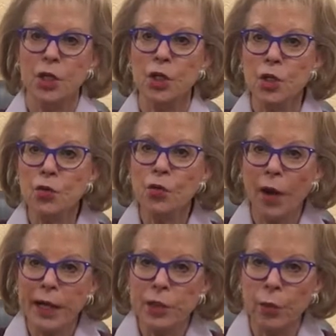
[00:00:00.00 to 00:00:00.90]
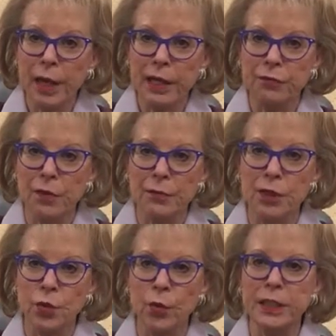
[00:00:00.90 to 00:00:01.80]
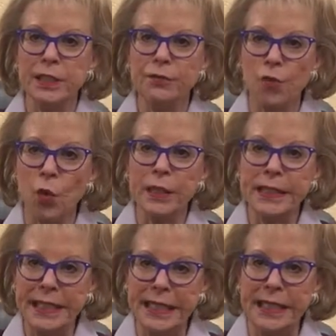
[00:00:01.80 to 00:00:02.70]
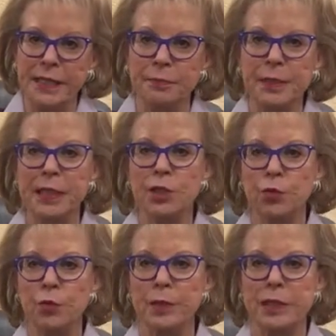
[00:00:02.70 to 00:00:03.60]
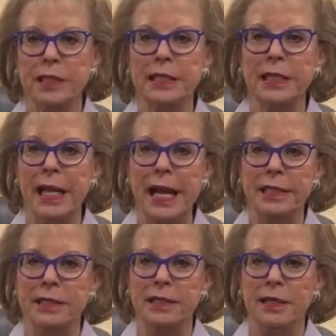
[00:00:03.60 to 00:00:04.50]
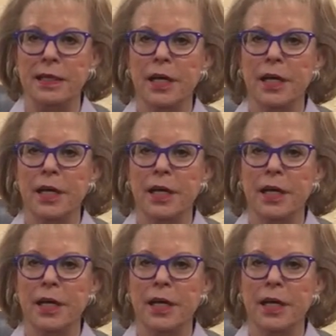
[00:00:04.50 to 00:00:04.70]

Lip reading: You graduated from the 2014 Peace Through Business class.